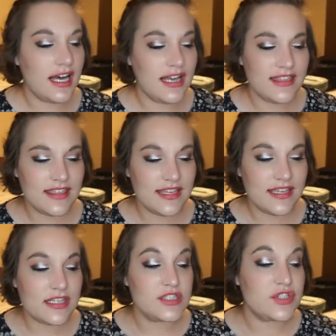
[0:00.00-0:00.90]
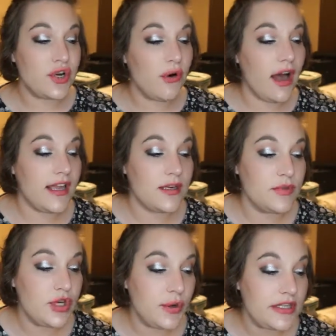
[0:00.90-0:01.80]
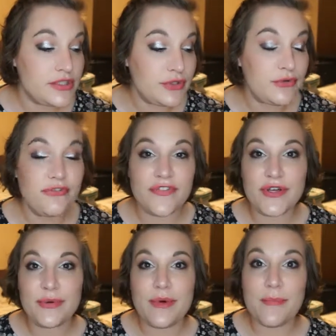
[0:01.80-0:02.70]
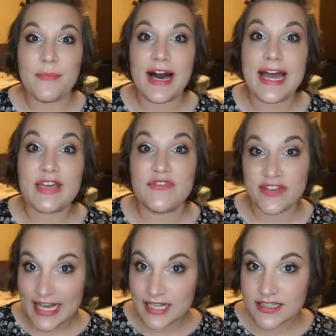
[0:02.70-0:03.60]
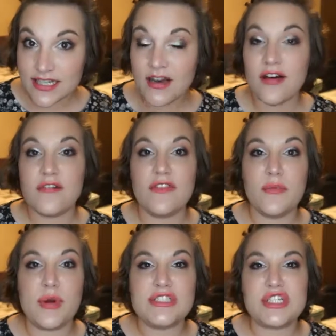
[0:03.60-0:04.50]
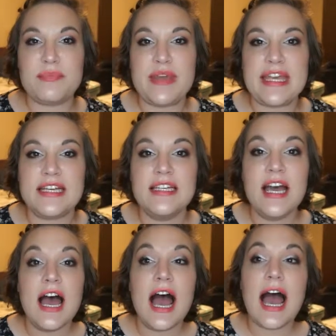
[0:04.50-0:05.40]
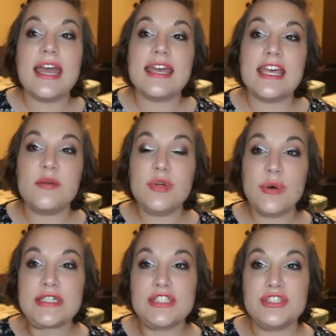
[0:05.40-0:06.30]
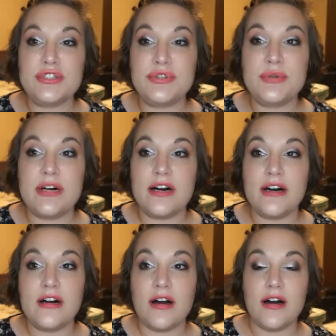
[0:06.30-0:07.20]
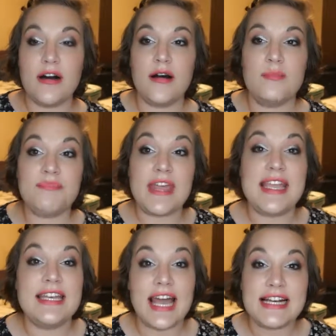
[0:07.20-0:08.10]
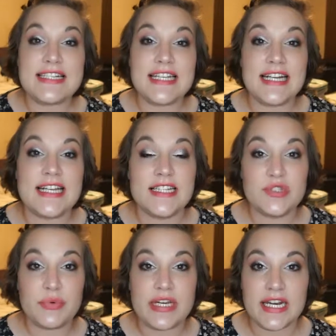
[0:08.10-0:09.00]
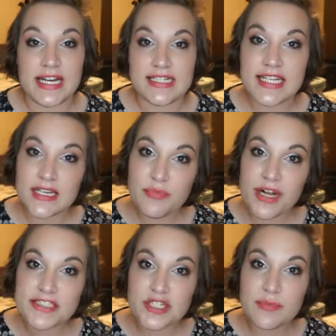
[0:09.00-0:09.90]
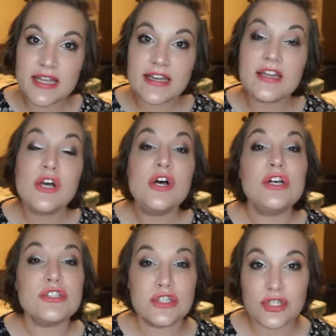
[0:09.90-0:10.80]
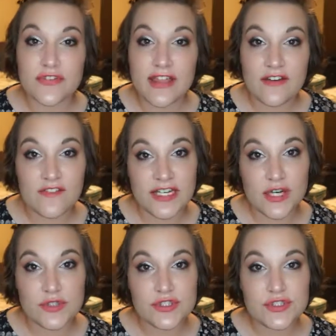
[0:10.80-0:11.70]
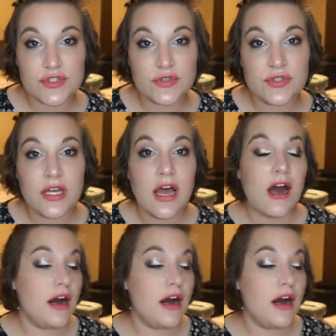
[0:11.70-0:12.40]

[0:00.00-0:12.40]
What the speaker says: I think. So I am going to film my finale of the Project Pan. I am going to do a 19 and 2019 Project Pan, so look for that video soon.